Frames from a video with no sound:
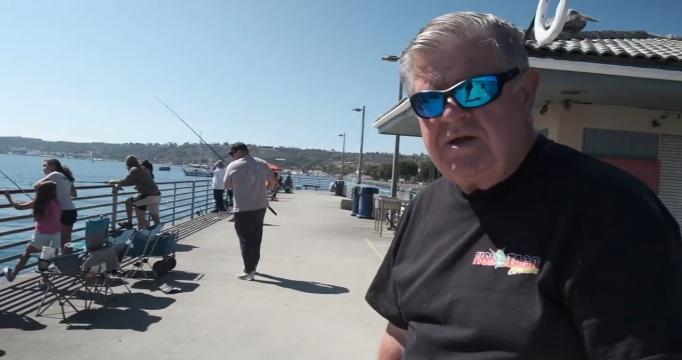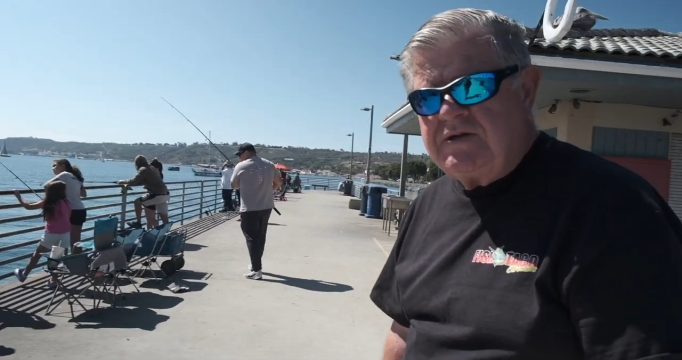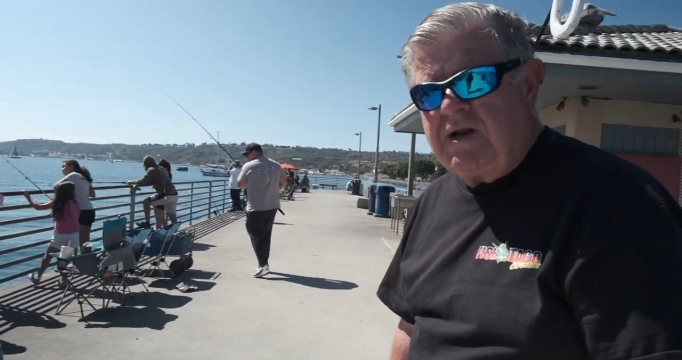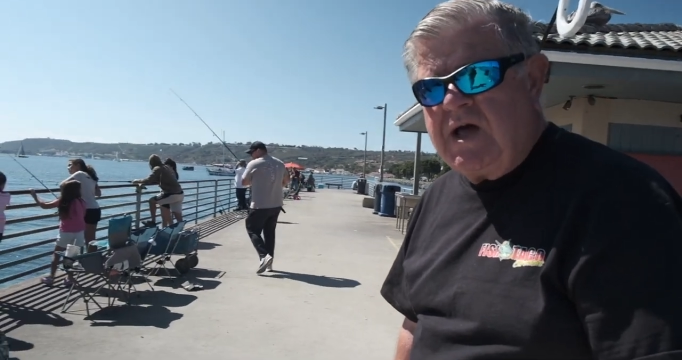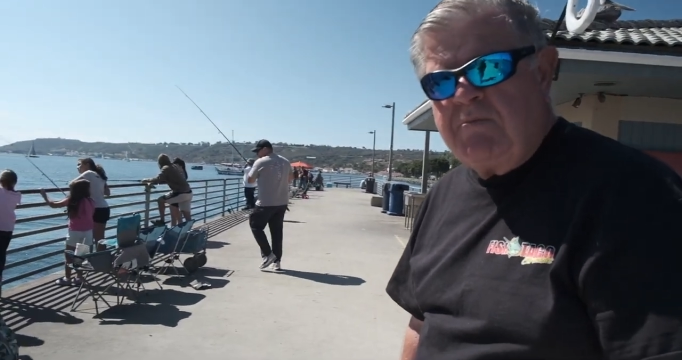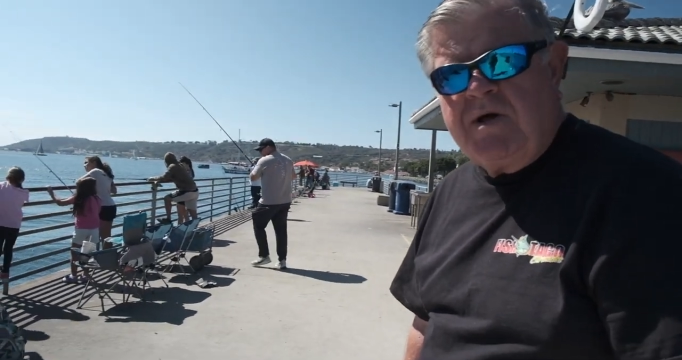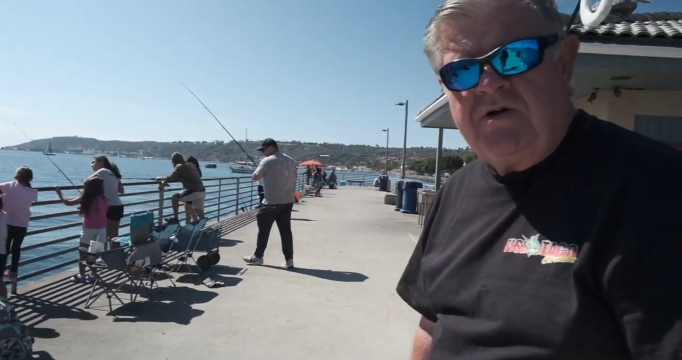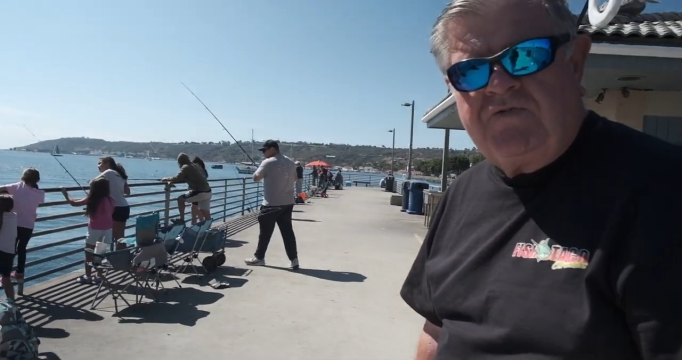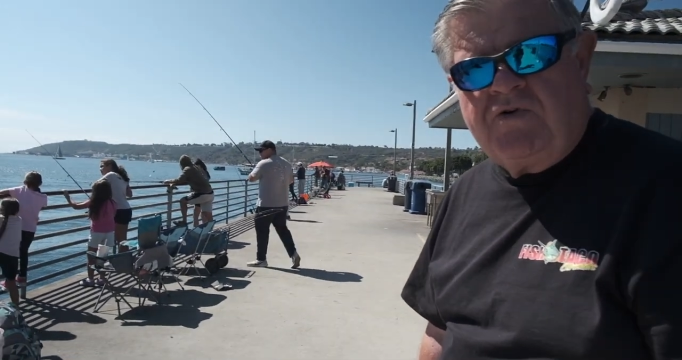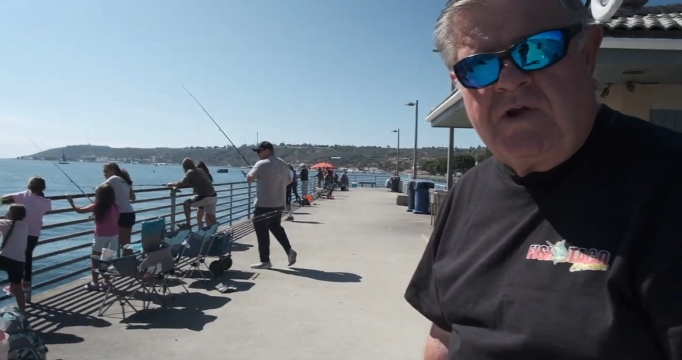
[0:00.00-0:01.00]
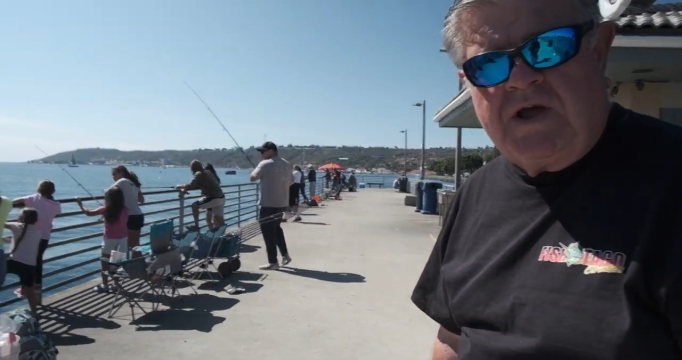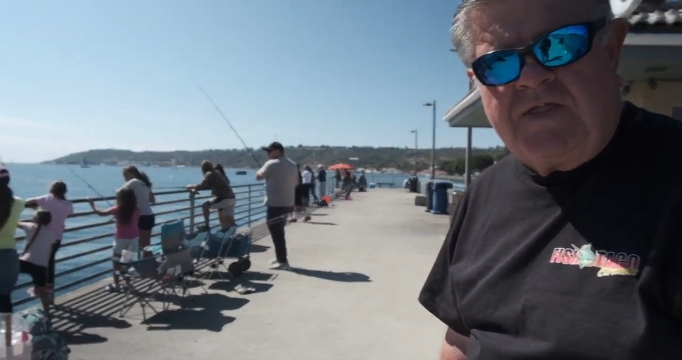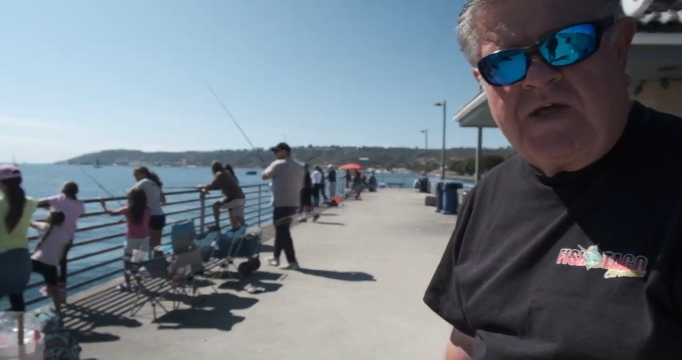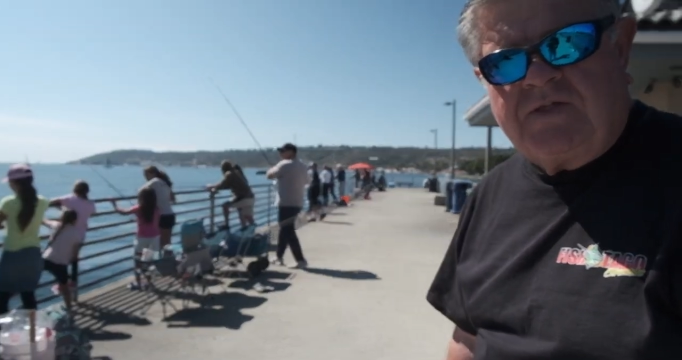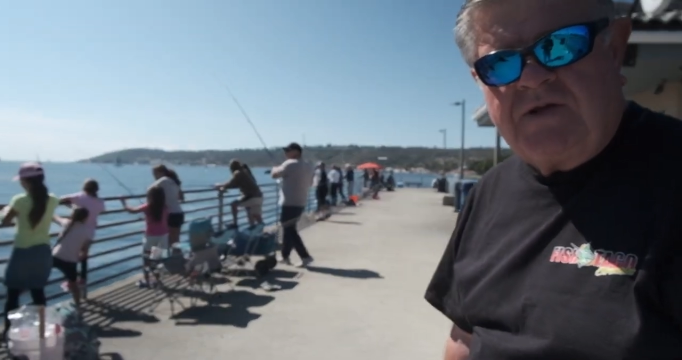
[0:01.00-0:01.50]
It's a lot better for you, I
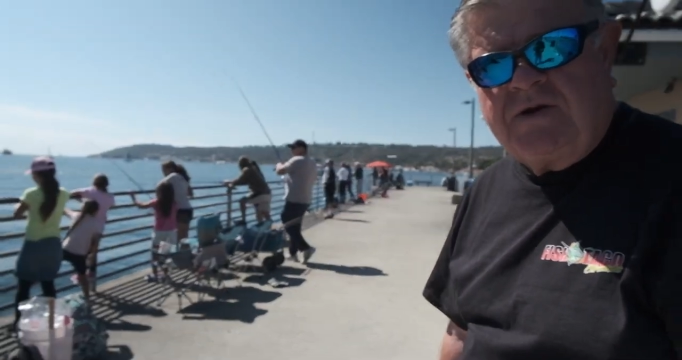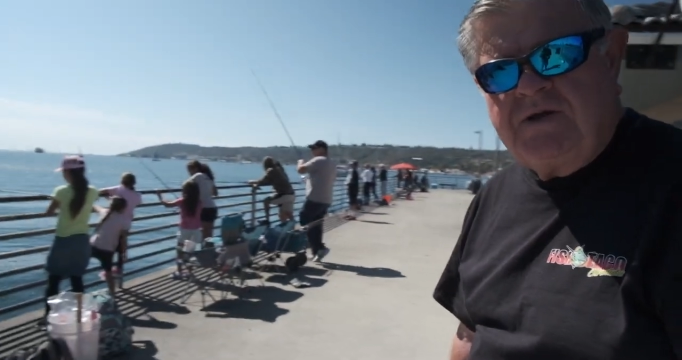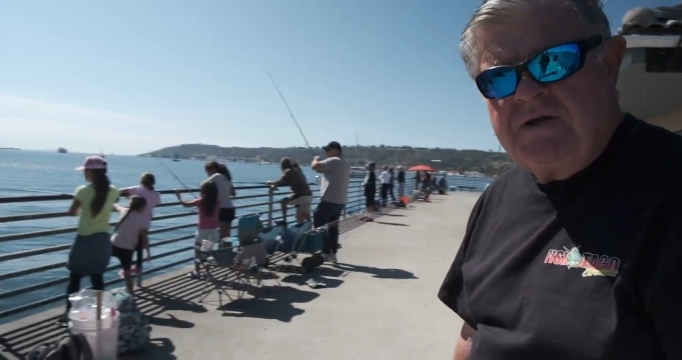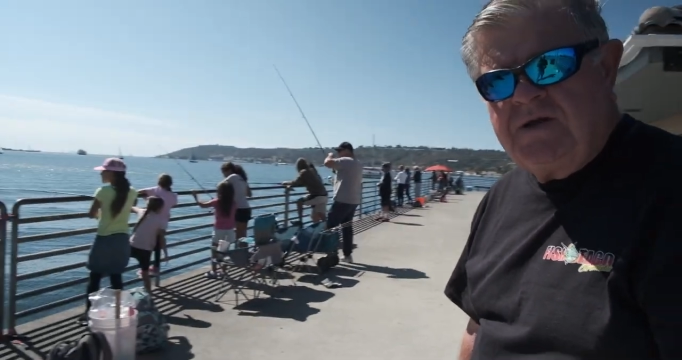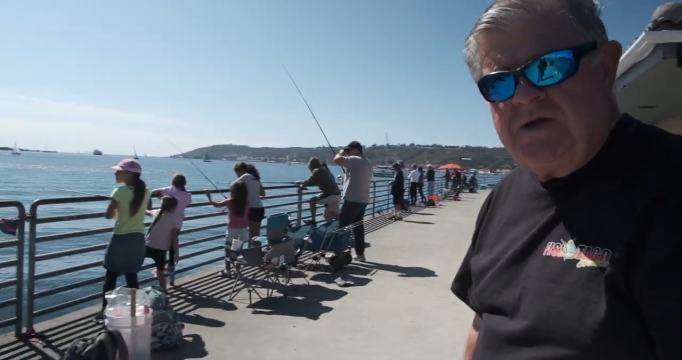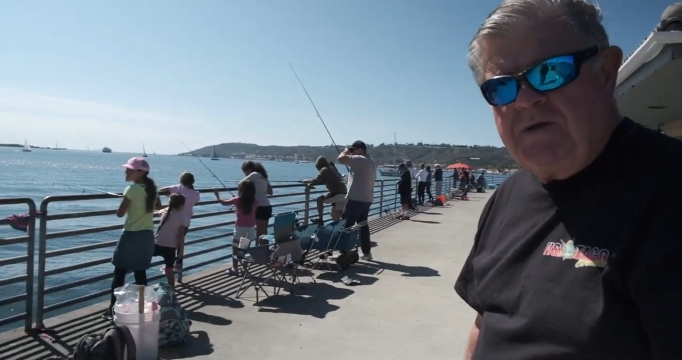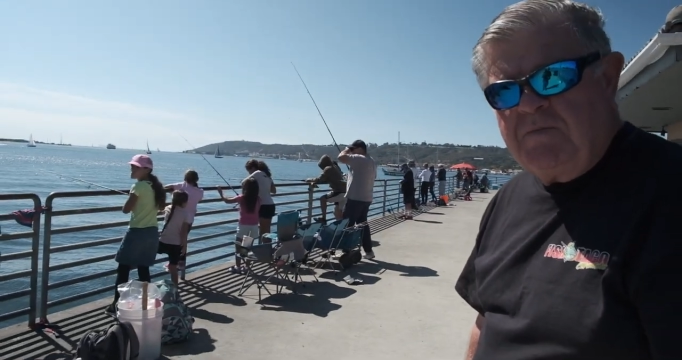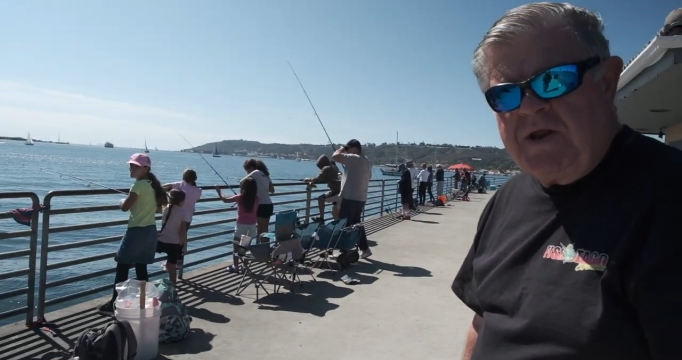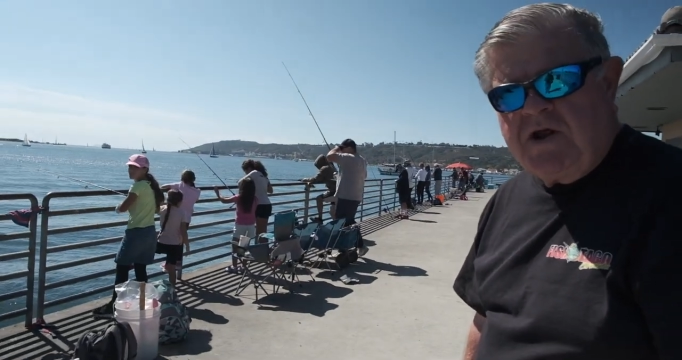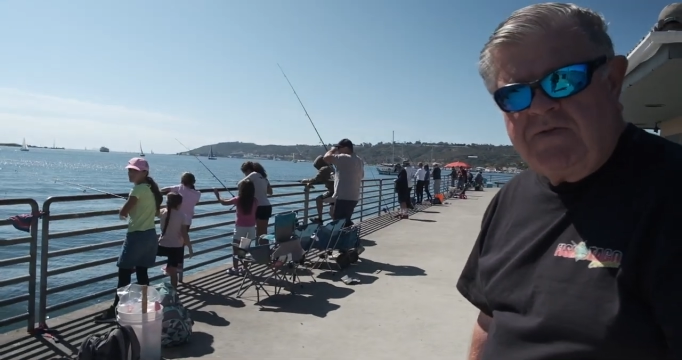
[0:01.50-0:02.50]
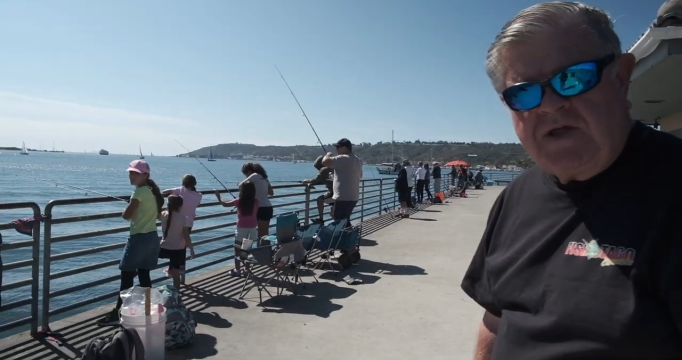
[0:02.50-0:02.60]
think, than being on the